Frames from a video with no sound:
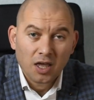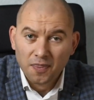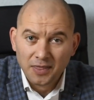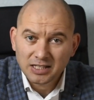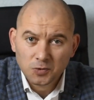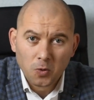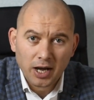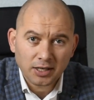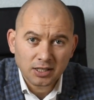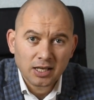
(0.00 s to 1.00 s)
That's
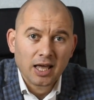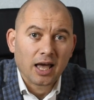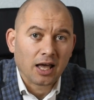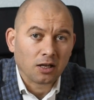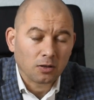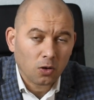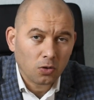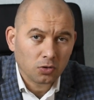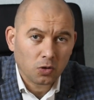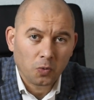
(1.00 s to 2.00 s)
why
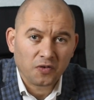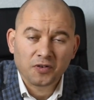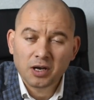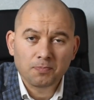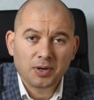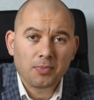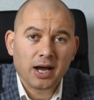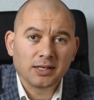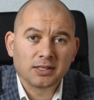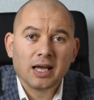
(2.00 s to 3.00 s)
along with
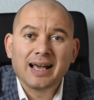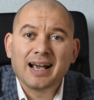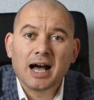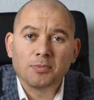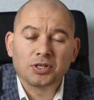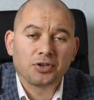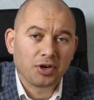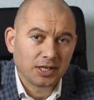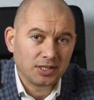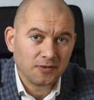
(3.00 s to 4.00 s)
compromise comes
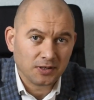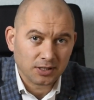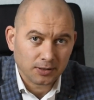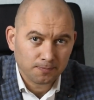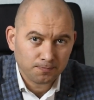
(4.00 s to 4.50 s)
creativity.